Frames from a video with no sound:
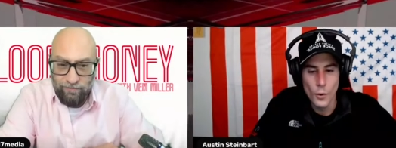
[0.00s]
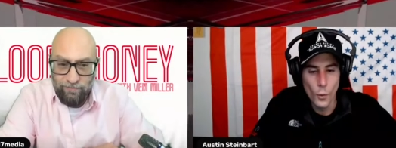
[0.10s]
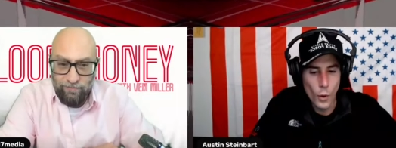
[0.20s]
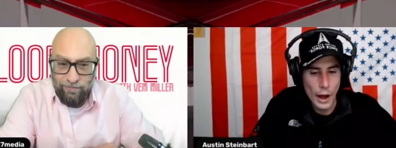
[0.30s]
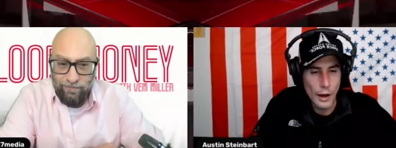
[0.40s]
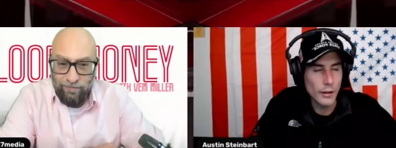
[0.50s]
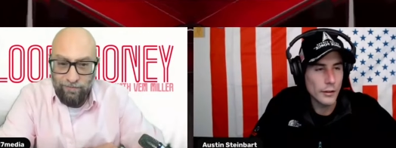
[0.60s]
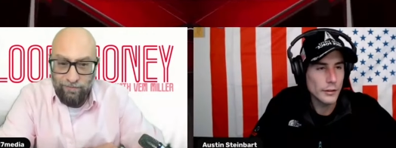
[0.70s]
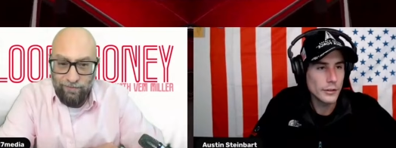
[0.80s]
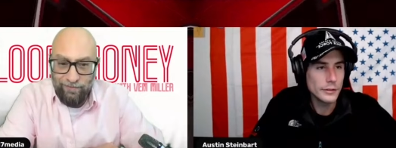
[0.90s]

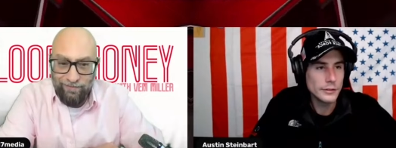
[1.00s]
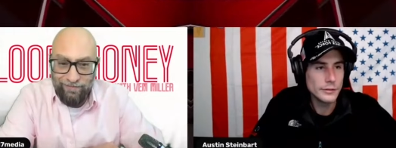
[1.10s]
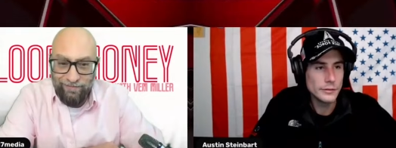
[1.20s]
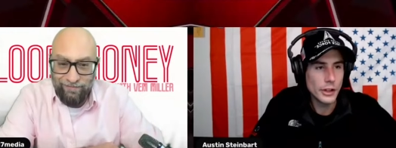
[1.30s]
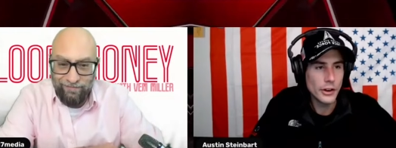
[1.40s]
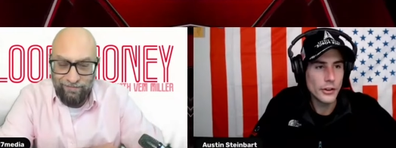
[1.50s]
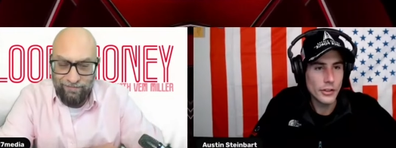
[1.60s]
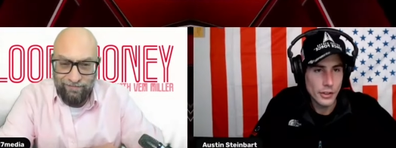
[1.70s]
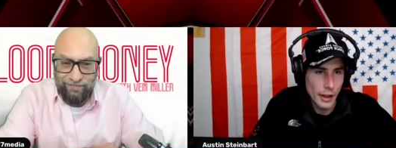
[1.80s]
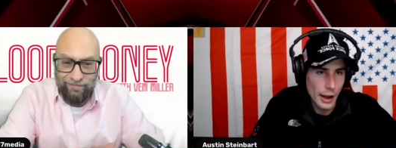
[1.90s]
Speaker 1: Well,
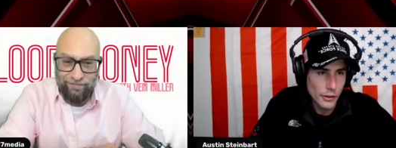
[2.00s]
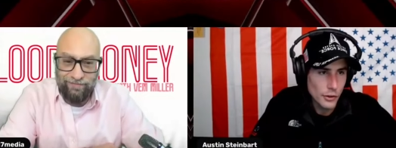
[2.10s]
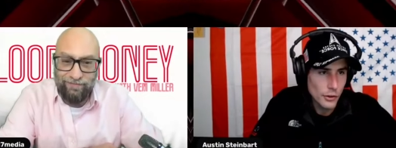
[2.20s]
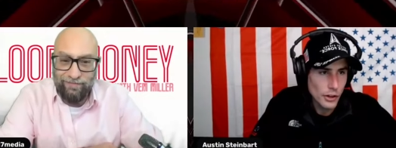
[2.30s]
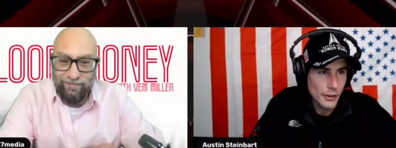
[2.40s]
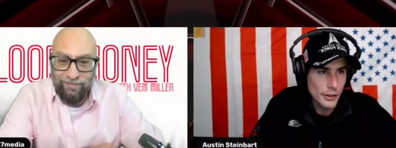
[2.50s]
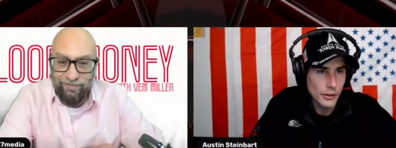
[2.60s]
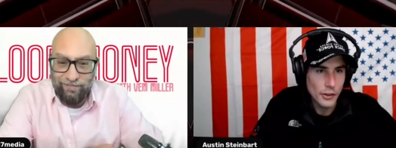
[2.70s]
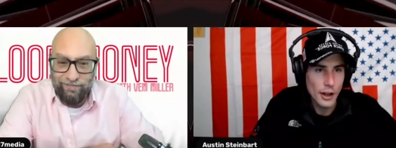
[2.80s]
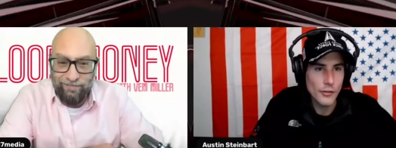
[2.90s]
there, as you said,
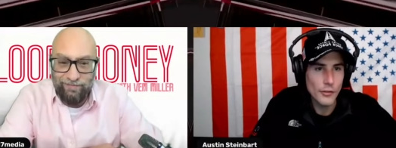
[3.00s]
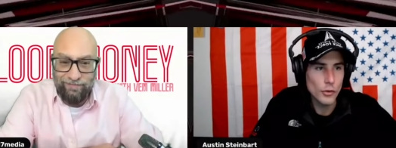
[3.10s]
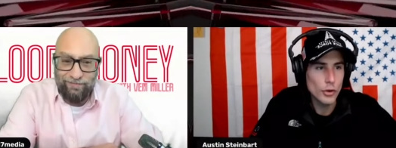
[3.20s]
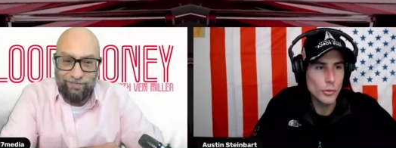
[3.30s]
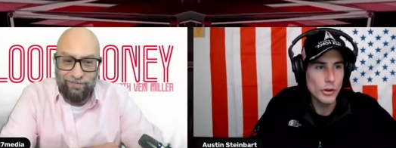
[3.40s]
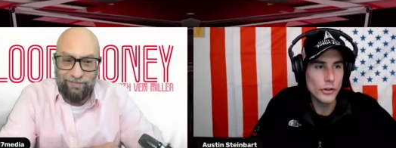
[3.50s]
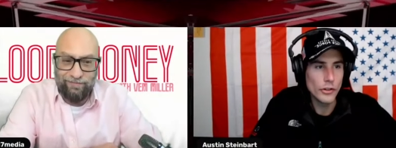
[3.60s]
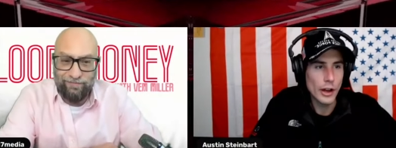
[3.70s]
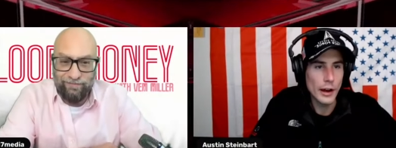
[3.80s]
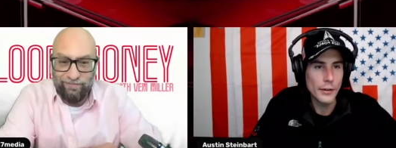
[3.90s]
there's a lot of
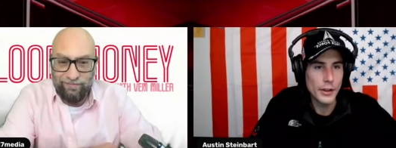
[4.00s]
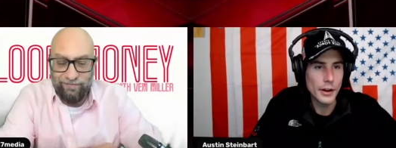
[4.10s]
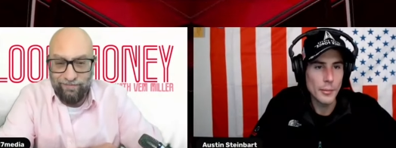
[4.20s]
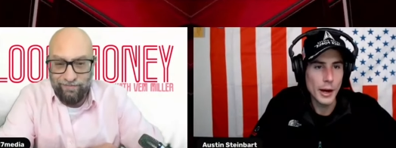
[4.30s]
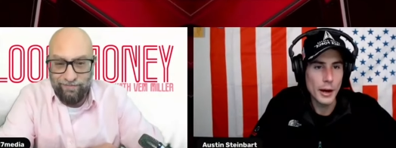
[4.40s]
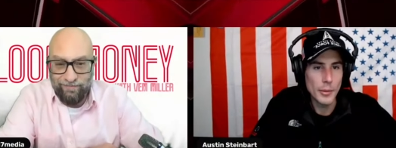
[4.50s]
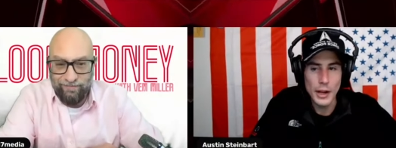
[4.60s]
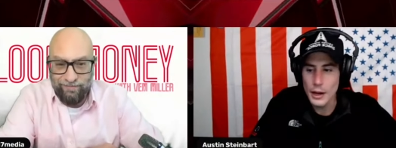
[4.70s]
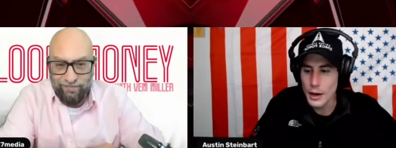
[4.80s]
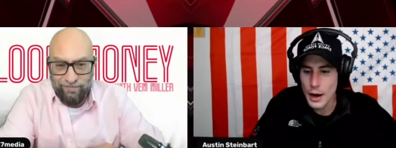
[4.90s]
rumors out there about me.